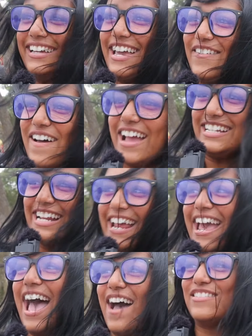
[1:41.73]
if I
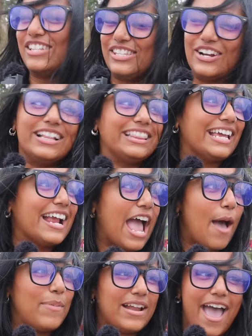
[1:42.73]
didn't have a certain thing
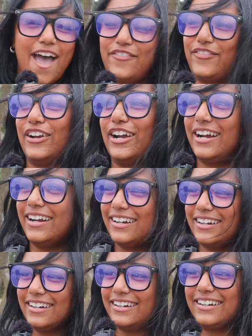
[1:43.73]
happen after.
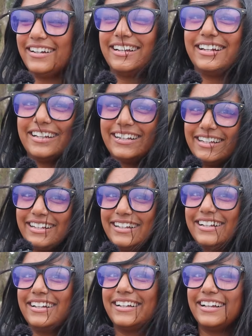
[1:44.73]

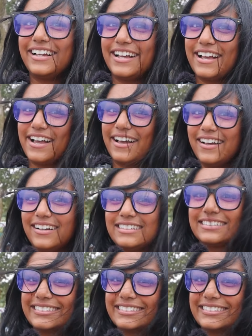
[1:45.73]
Oh, okay. All